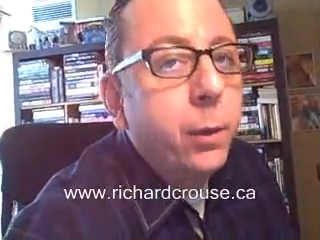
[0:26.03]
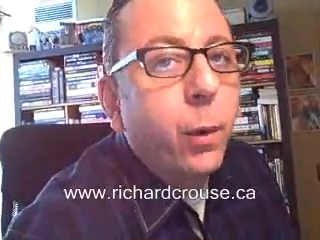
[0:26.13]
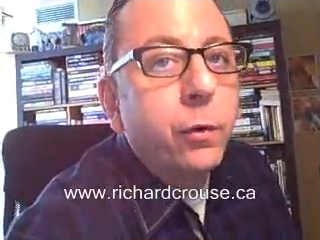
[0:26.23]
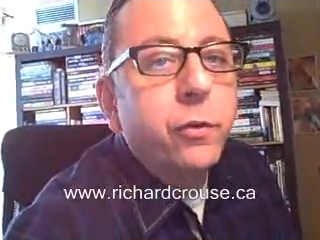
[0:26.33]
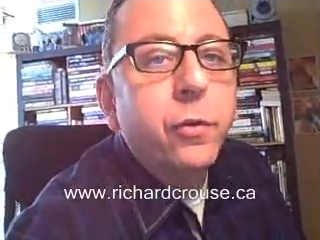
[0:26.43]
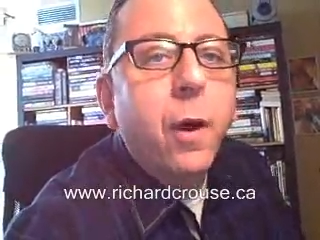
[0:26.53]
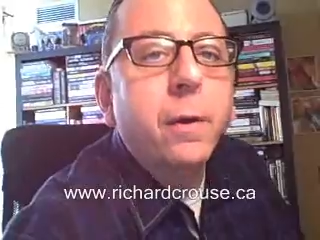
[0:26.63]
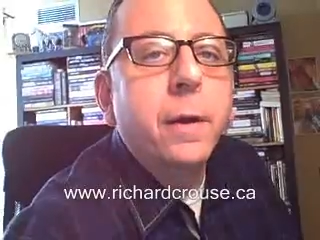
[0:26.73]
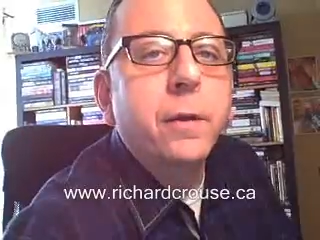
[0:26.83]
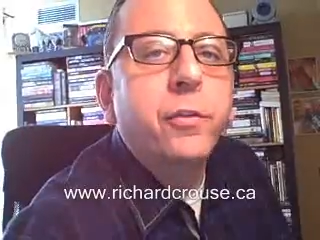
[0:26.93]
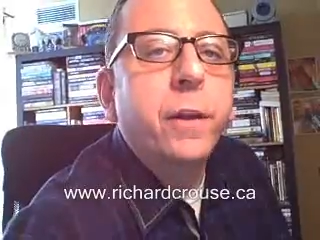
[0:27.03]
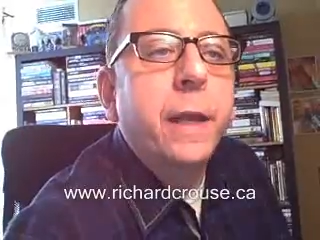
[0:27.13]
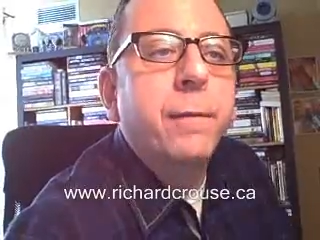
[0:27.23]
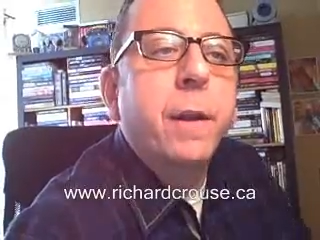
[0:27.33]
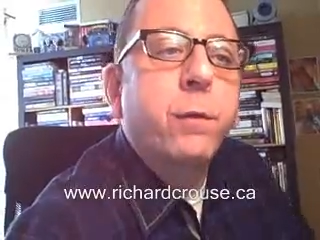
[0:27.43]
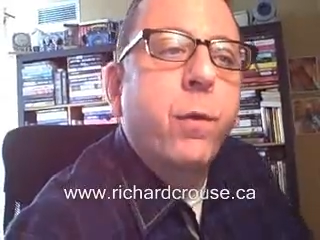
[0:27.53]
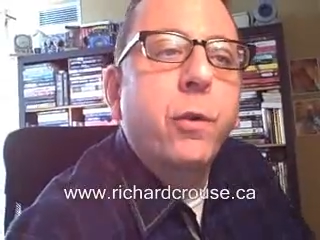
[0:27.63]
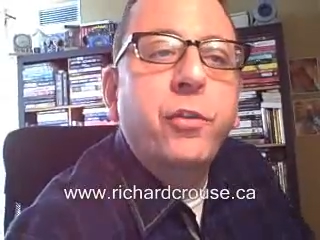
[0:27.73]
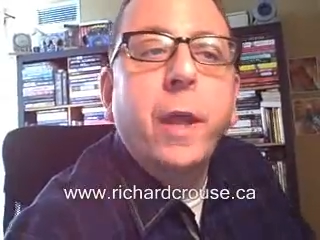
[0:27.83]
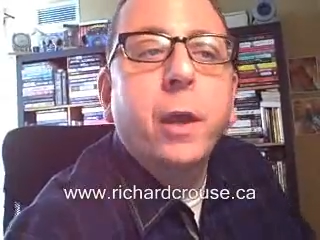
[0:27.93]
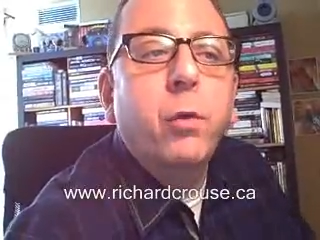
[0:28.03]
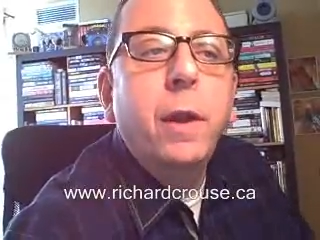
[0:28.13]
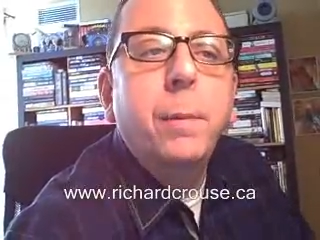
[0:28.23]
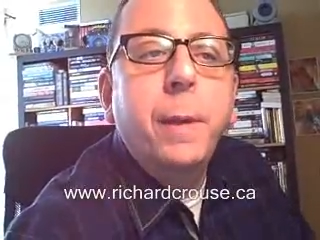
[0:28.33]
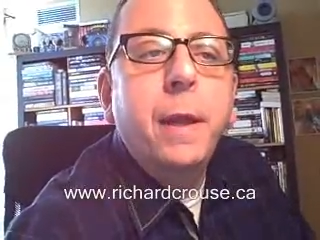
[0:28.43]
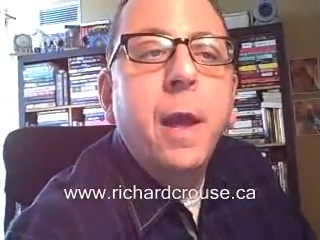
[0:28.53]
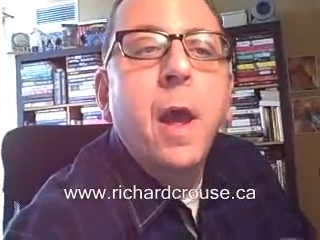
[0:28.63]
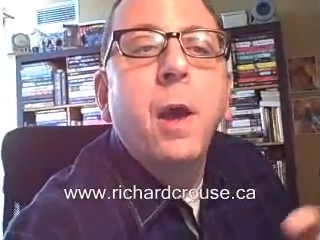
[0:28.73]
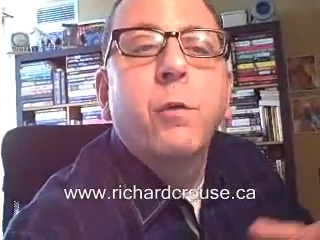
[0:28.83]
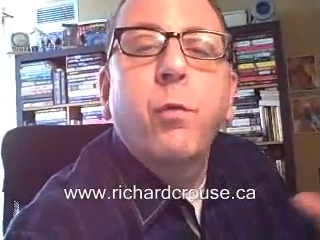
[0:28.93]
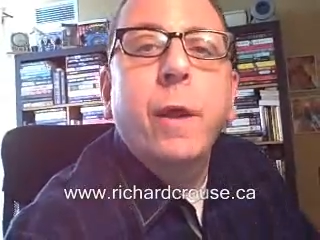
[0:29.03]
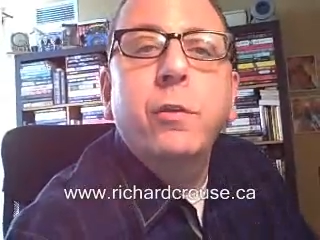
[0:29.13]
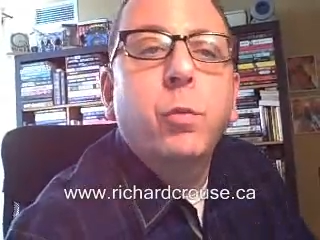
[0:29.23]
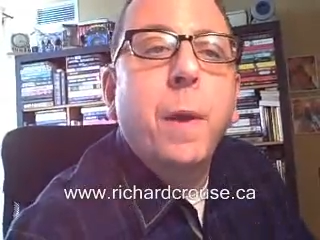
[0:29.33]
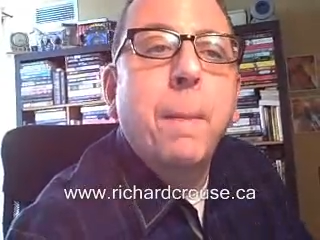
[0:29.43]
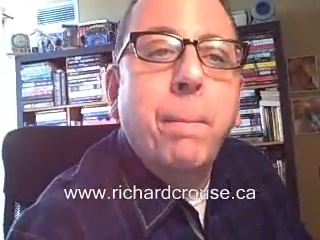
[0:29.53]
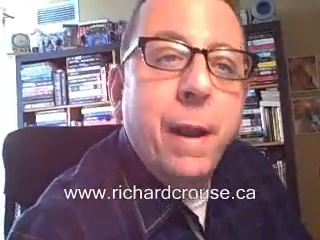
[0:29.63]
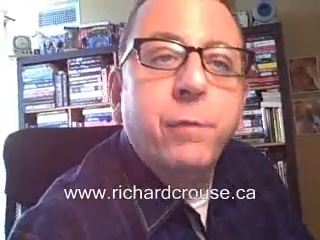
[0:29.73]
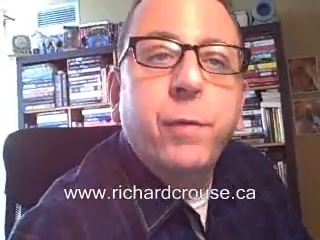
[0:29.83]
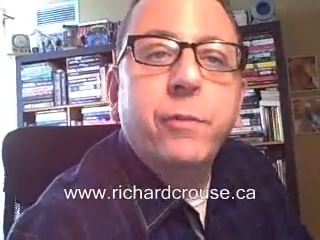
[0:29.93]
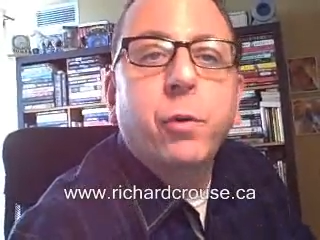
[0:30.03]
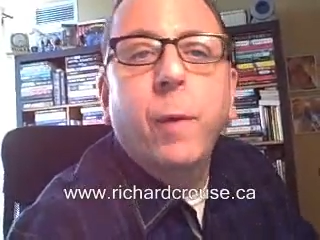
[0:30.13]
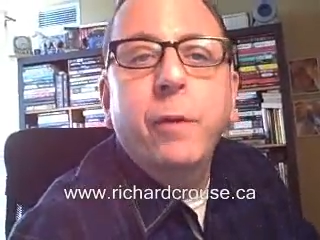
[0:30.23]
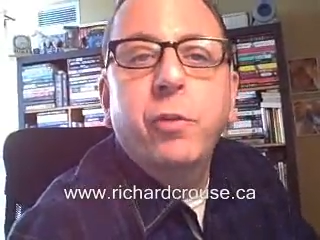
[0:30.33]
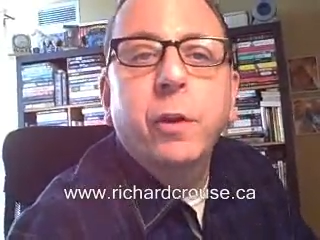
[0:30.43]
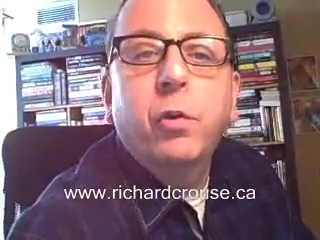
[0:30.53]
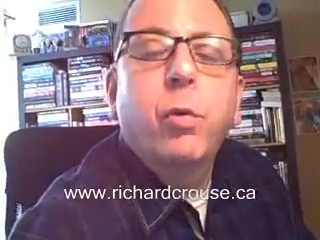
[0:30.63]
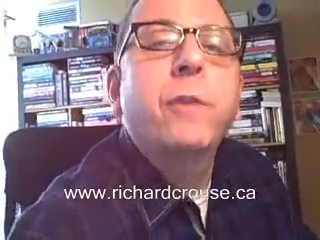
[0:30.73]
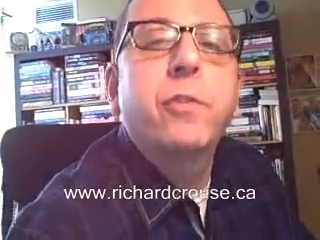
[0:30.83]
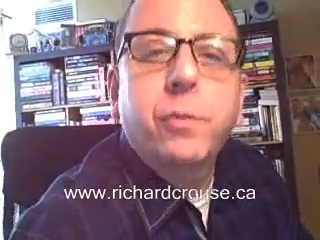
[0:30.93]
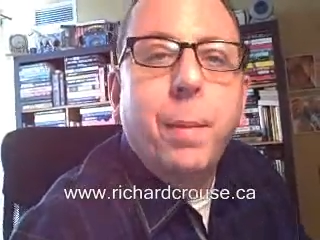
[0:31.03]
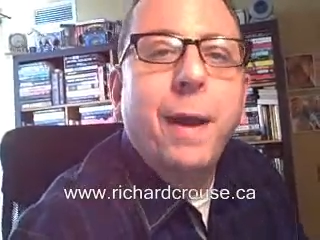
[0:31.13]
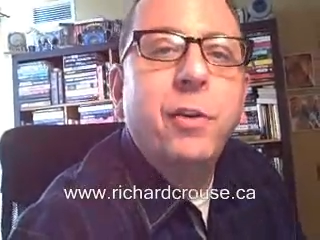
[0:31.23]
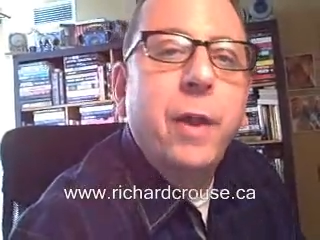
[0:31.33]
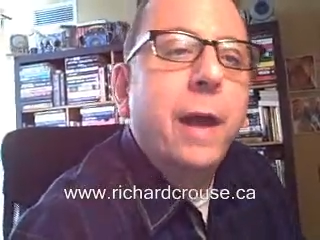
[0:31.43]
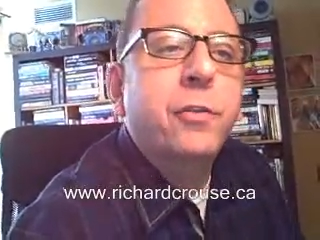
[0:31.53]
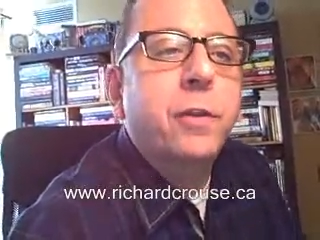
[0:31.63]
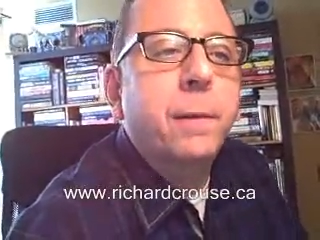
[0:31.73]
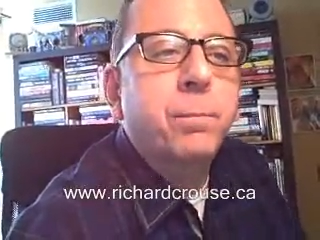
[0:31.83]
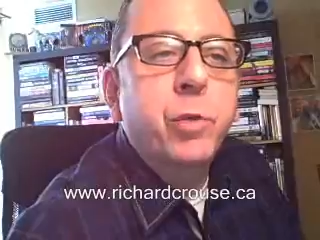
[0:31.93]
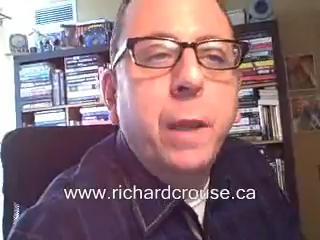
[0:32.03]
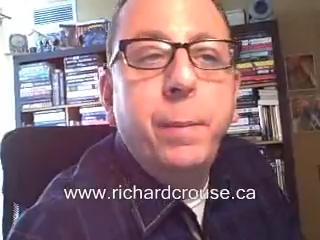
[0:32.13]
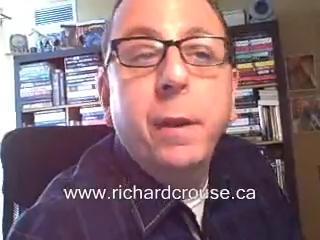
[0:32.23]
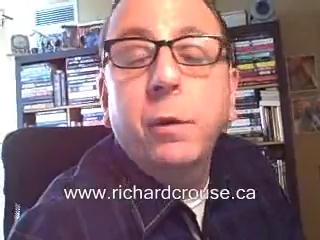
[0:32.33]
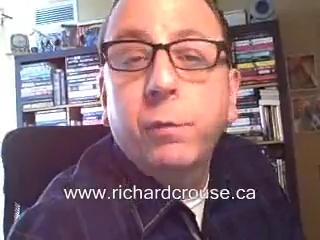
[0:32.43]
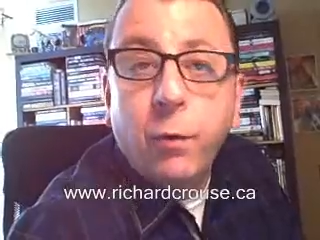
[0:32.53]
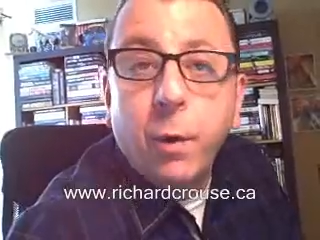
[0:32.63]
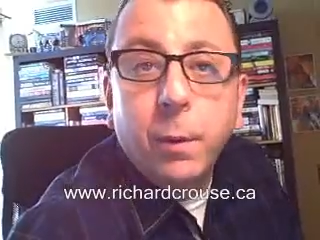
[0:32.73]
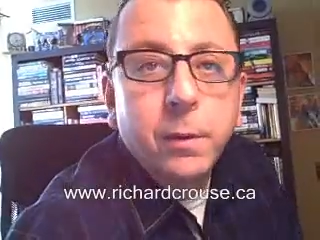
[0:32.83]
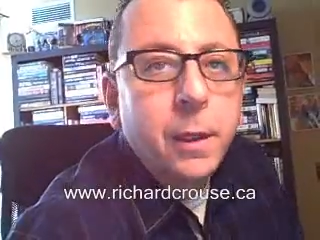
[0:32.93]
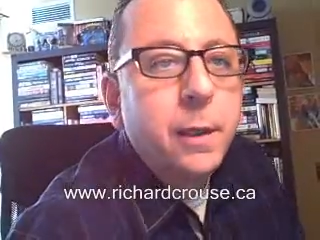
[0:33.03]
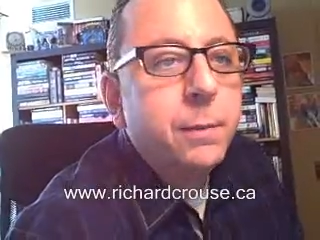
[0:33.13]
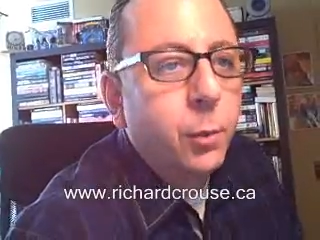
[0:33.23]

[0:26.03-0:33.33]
He wears his heart on his sleeve. And at first they agree to be friends with benefits, arranging trysts by text and keeping it informal.